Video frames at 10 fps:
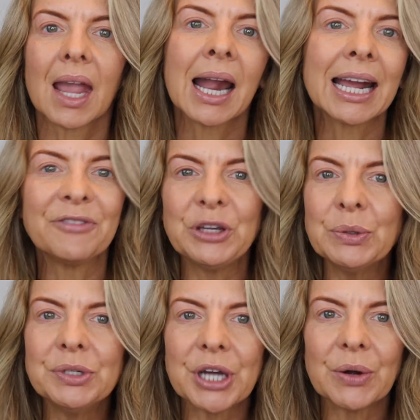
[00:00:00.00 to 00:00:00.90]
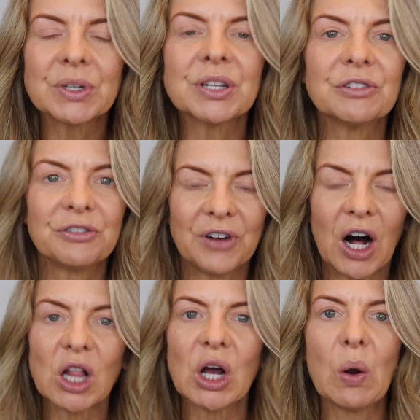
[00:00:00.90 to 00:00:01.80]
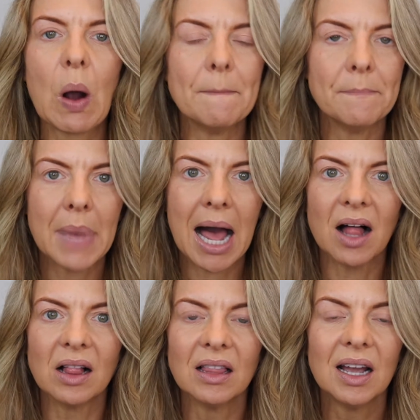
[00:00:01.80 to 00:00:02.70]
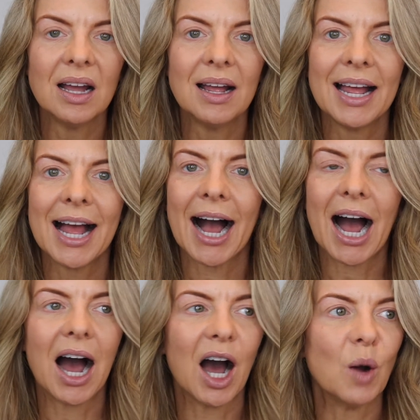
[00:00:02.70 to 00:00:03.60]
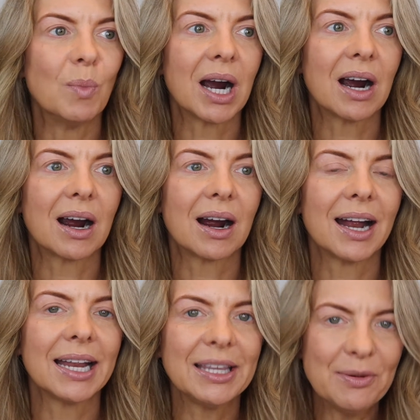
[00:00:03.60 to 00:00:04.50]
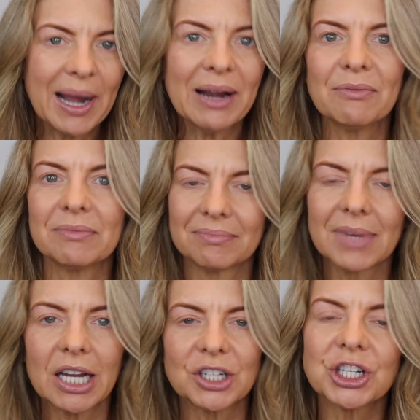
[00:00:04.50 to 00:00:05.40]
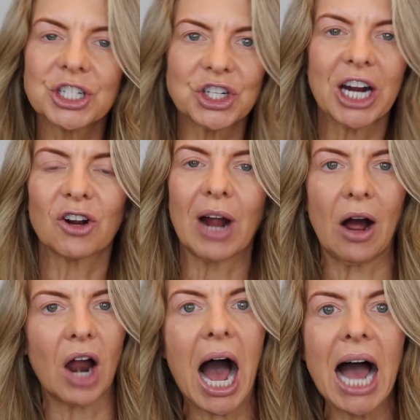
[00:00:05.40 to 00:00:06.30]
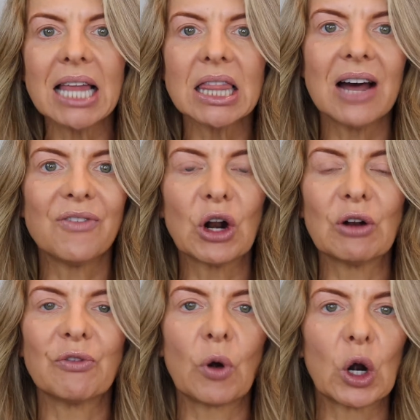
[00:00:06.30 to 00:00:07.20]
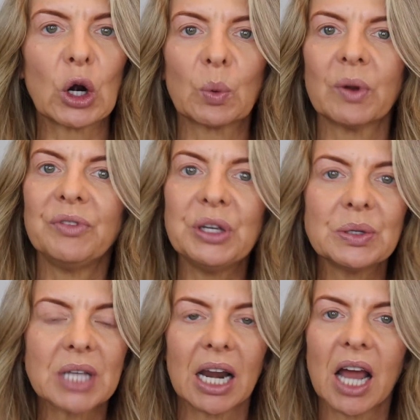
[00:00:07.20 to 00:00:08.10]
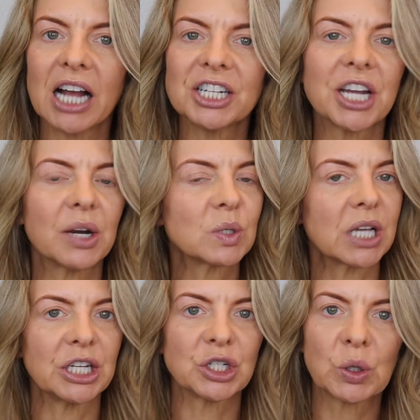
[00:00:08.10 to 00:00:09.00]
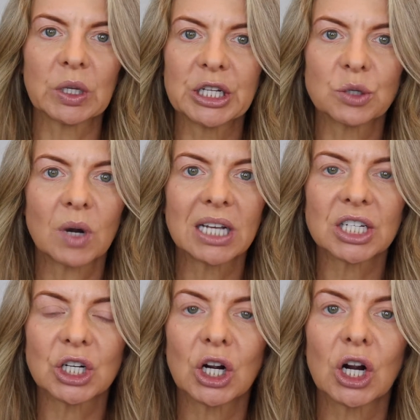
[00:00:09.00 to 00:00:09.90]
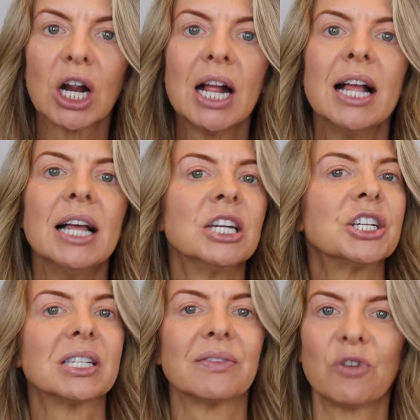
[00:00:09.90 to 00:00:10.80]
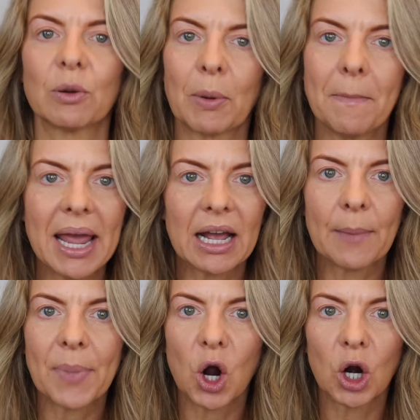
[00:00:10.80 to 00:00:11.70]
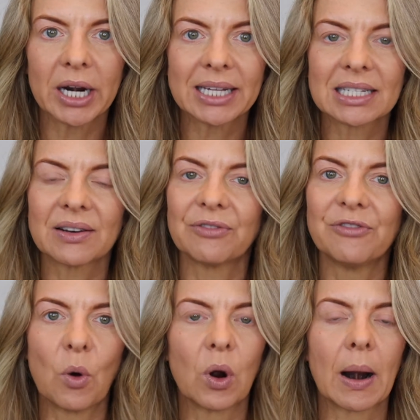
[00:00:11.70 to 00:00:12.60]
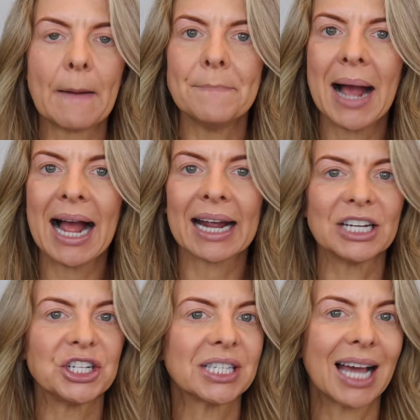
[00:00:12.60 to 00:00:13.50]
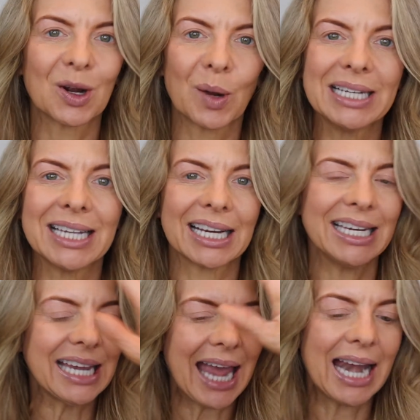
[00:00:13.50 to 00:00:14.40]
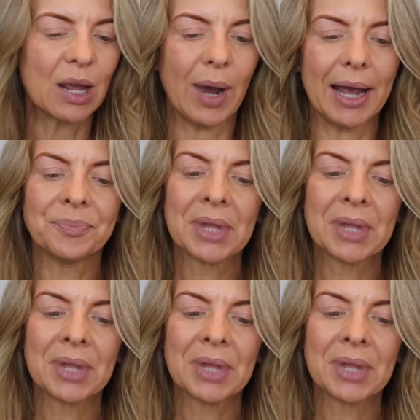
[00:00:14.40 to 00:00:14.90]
If you don't follow Mel, you might just check her out. I love her for her reviews on eyeshadows. I totally trust her. She's a former makeup artist for MAC and she's got great technique. Anyway,